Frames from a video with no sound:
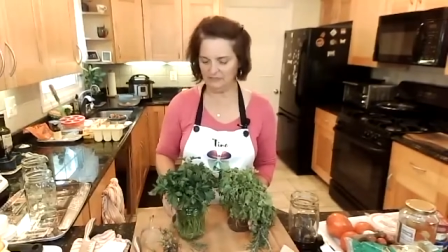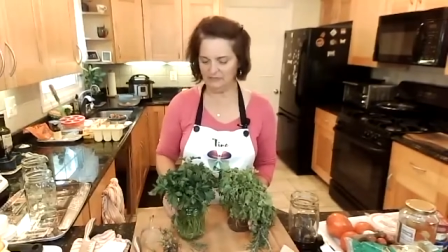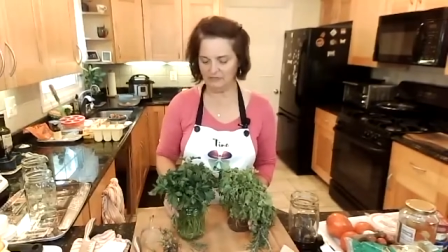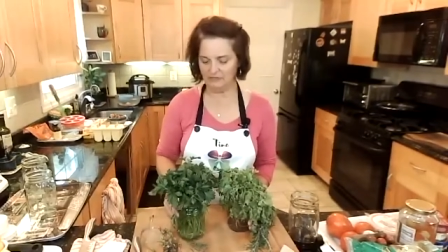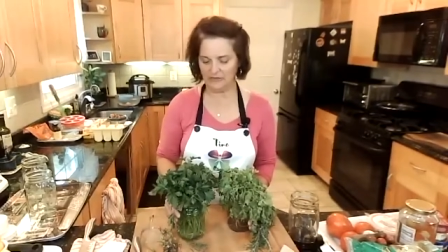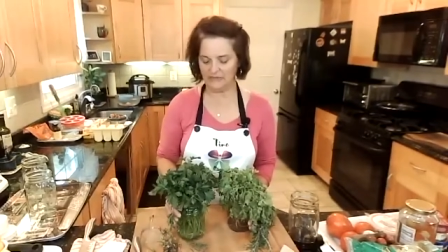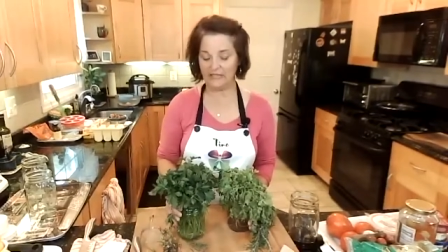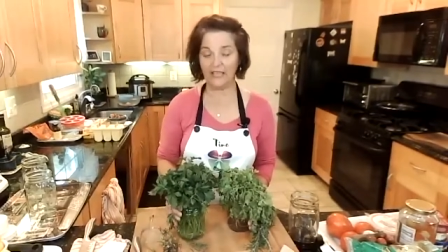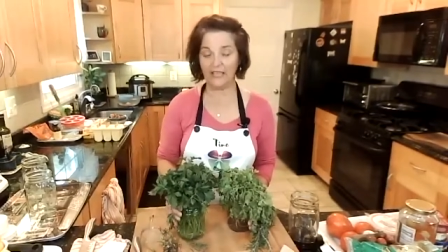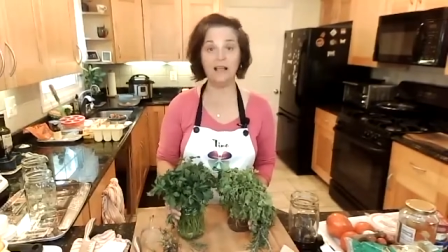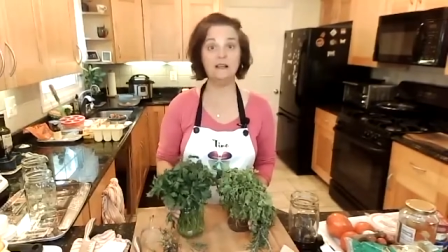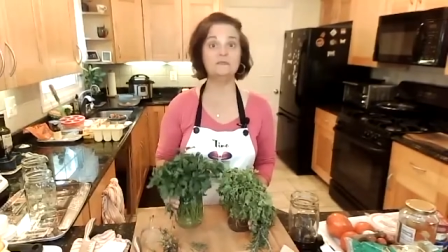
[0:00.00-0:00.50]

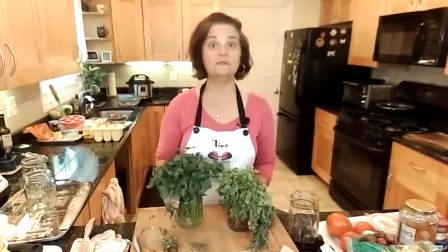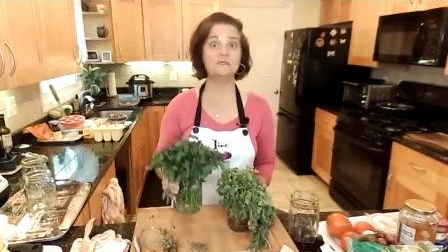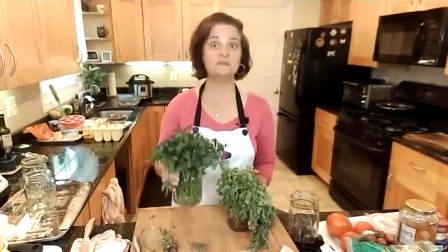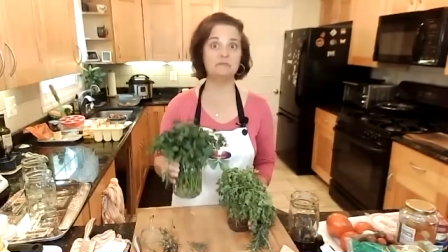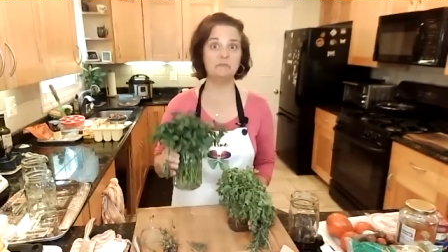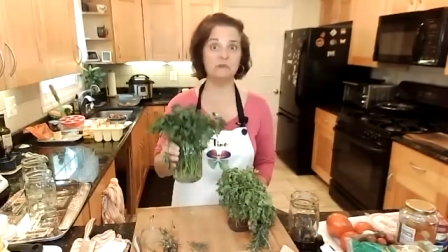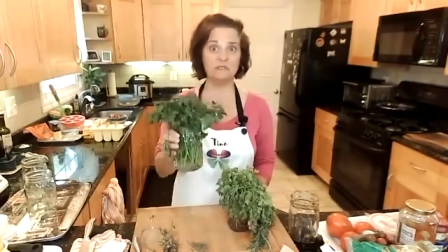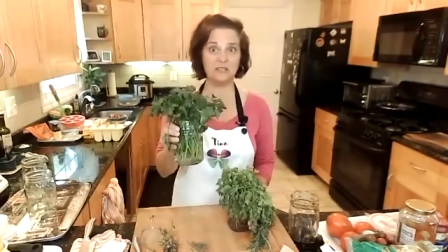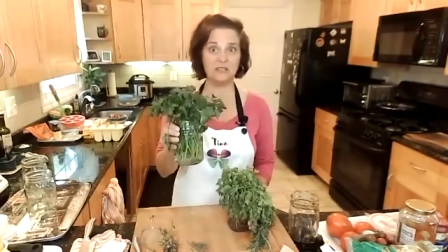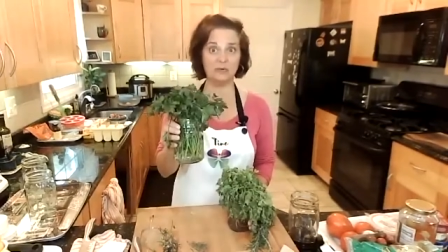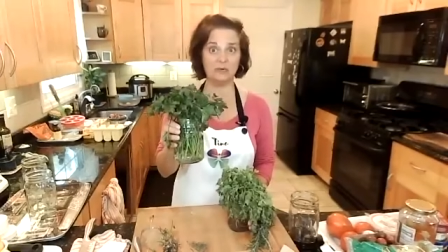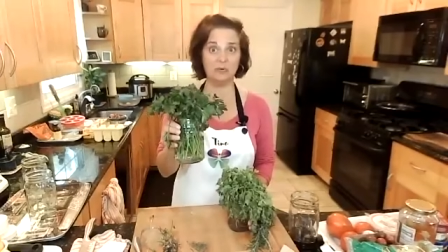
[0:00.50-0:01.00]
But yeah, it
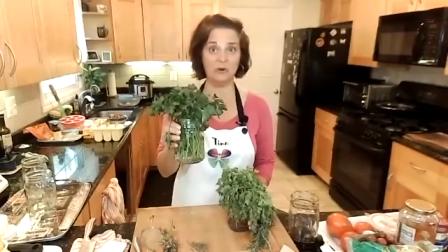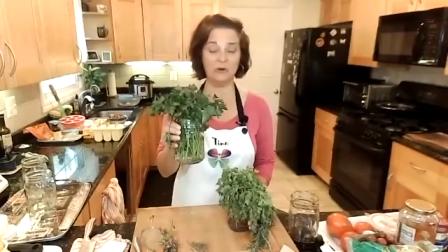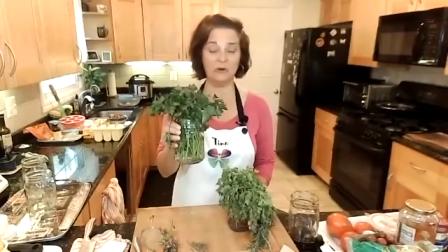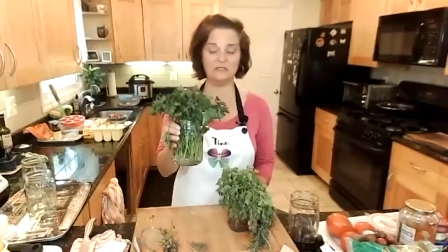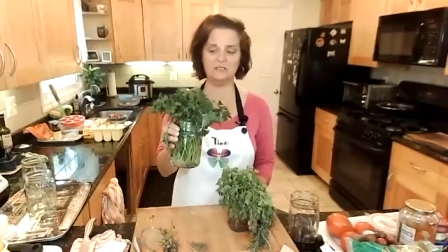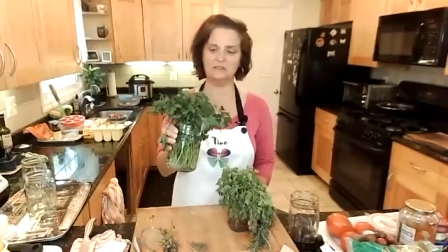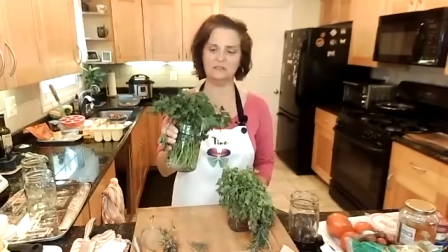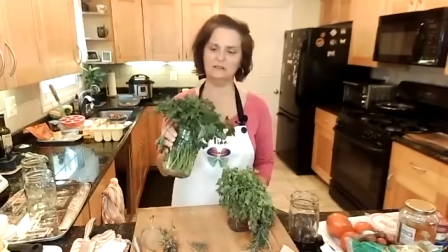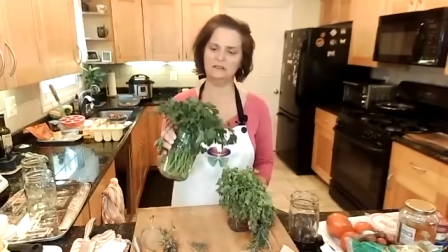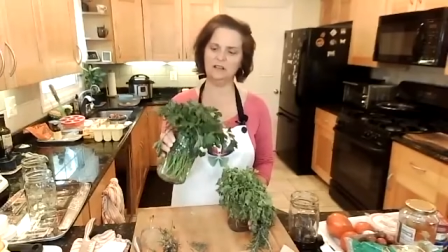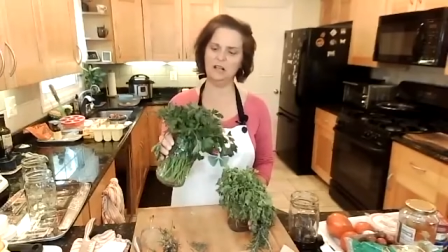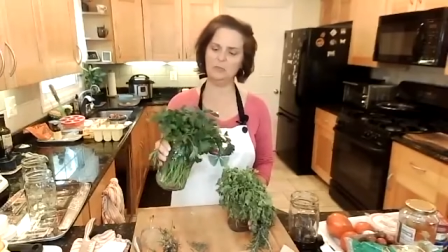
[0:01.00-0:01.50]
smells like
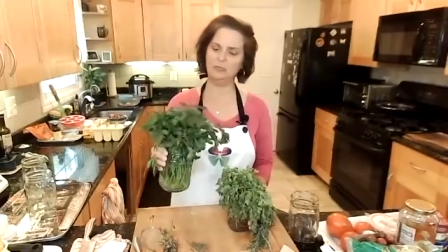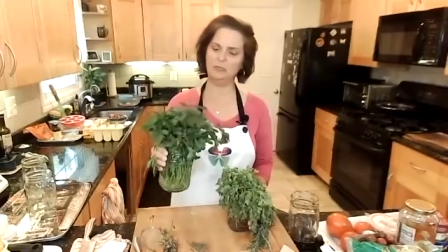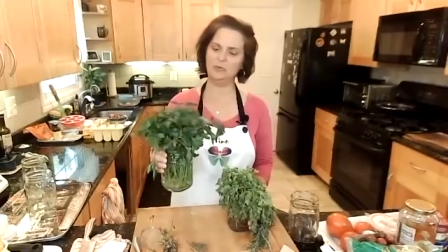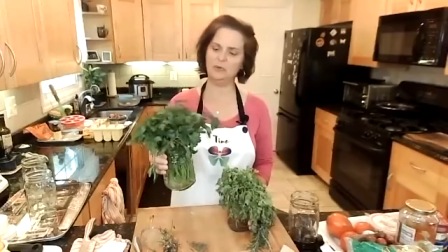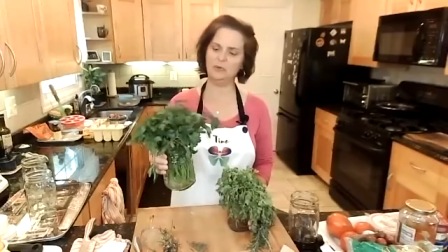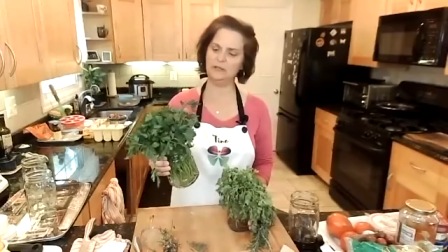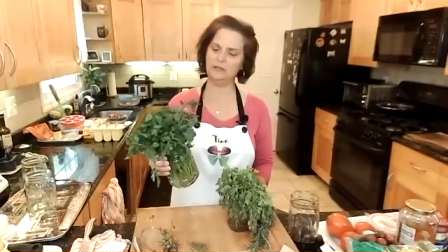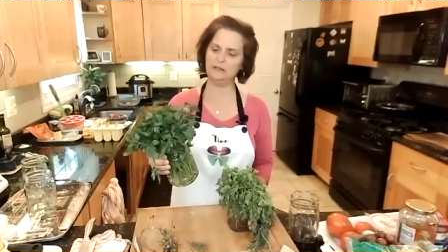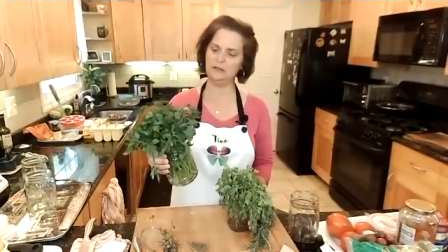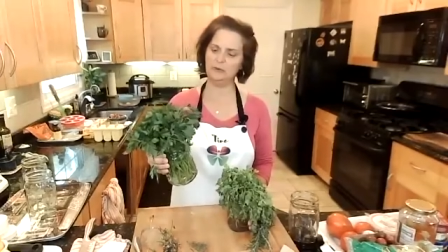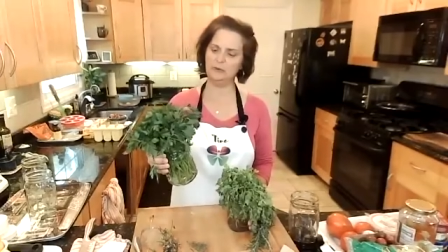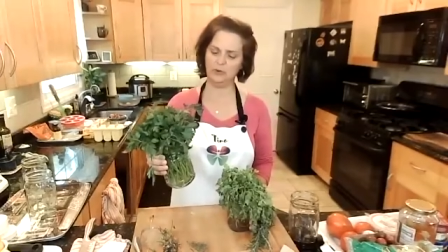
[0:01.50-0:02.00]
parsley. Look how
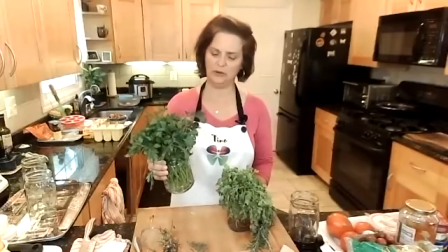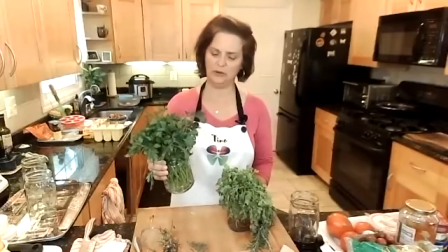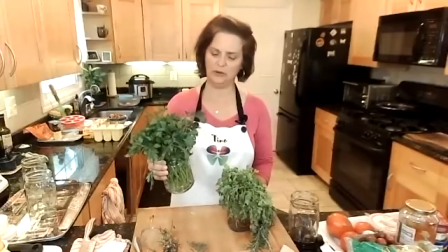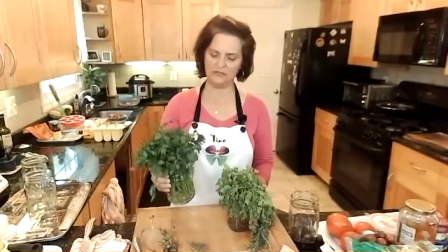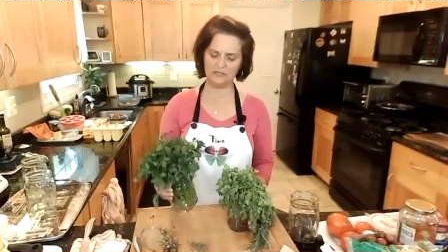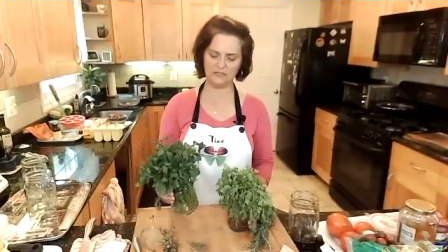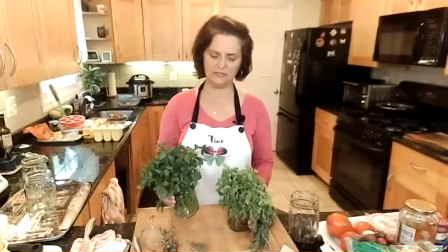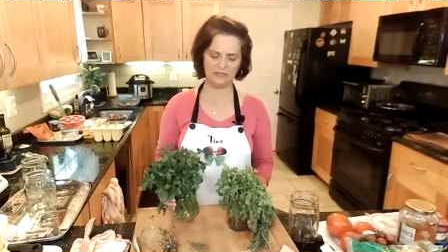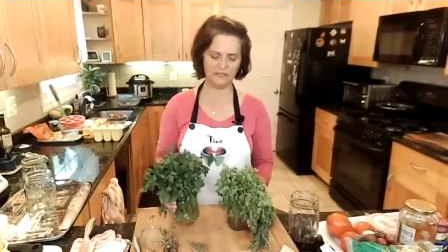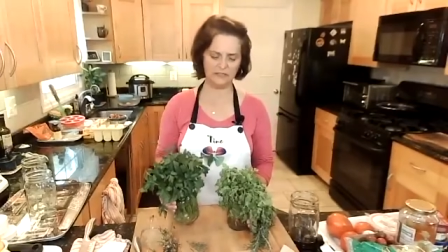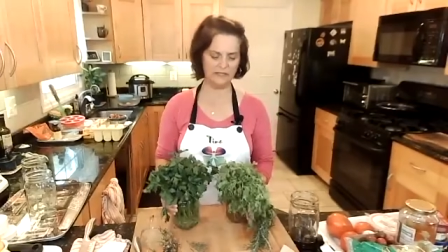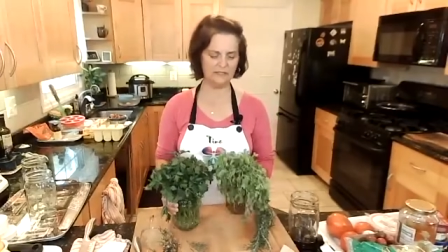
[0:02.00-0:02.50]
pretty the
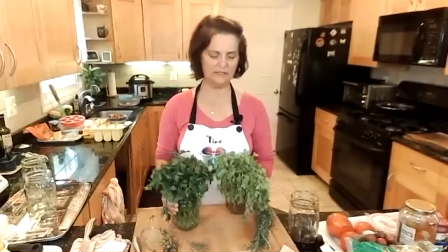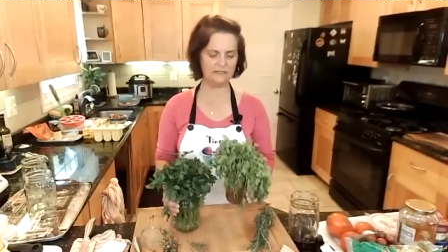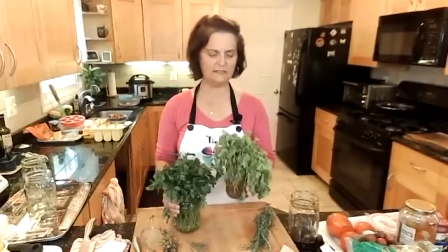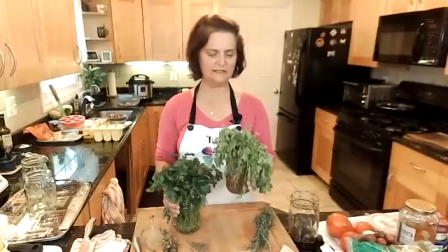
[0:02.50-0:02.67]
parsley is.